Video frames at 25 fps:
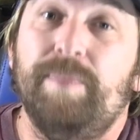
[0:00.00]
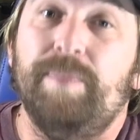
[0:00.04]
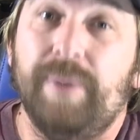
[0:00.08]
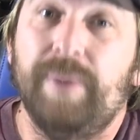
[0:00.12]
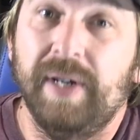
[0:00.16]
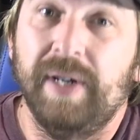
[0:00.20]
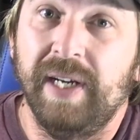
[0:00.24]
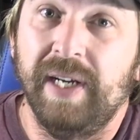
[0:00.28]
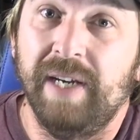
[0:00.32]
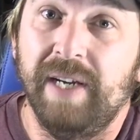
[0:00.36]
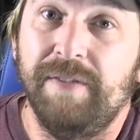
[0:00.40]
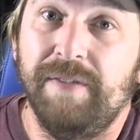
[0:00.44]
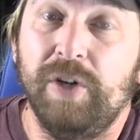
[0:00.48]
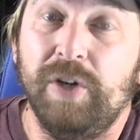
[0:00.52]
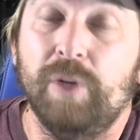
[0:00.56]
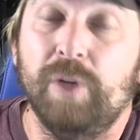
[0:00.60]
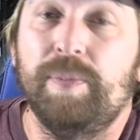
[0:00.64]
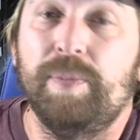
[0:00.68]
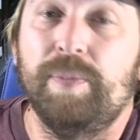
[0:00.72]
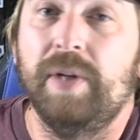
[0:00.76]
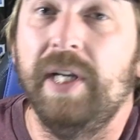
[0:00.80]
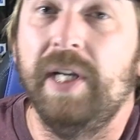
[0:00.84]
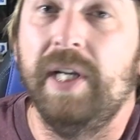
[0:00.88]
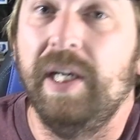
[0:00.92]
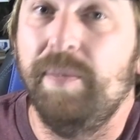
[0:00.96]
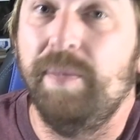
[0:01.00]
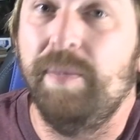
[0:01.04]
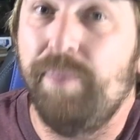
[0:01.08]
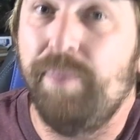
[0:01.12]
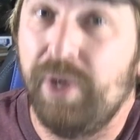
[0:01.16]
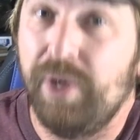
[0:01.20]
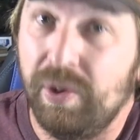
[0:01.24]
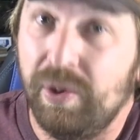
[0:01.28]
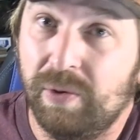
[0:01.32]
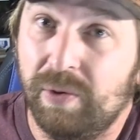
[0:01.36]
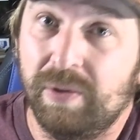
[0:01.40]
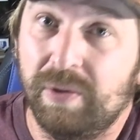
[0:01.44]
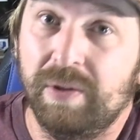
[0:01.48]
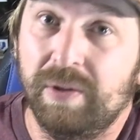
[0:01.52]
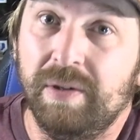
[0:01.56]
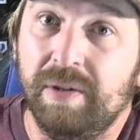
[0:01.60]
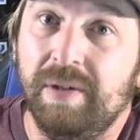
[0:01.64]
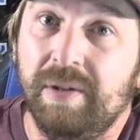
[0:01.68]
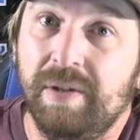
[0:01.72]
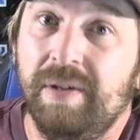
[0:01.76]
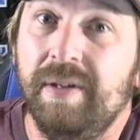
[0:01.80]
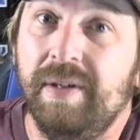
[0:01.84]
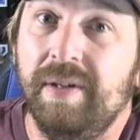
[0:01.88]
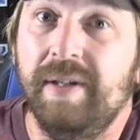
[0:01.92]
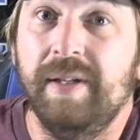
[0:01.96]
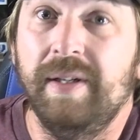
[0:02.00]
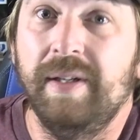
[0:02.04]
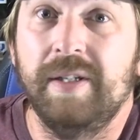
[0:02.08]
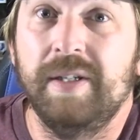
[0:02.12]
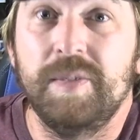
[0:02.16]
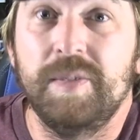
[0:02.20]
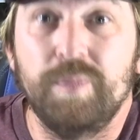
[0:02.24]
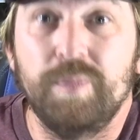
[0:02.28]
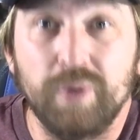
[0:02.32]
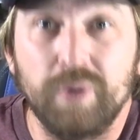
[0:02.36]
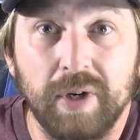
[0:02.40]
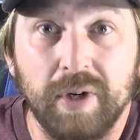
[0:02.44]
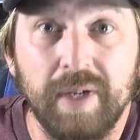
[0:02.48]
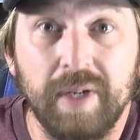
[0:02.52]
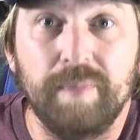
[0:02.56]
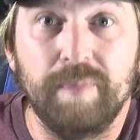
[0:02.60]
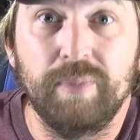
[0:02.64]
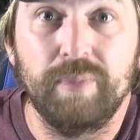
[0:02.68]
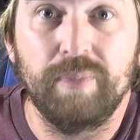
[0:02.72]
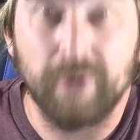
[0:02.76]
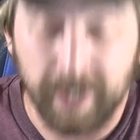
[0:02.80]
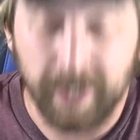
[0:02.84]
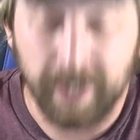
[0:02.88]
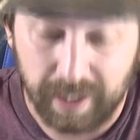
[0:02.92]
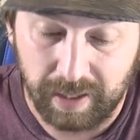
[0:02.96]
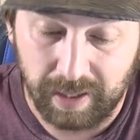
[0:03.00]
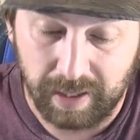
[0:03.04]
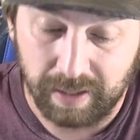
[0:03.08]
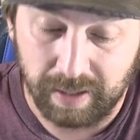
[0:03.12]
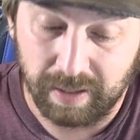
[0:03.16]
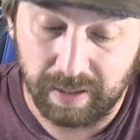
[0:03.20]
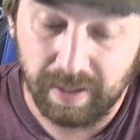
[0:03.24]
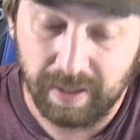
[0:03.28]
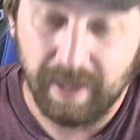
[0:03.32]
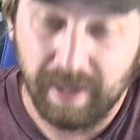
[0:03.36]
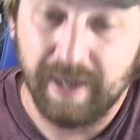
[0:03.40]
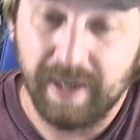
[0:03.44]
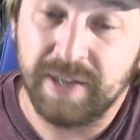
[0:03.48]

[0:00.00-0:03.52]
but if you're playing pure, it's pretty bricky.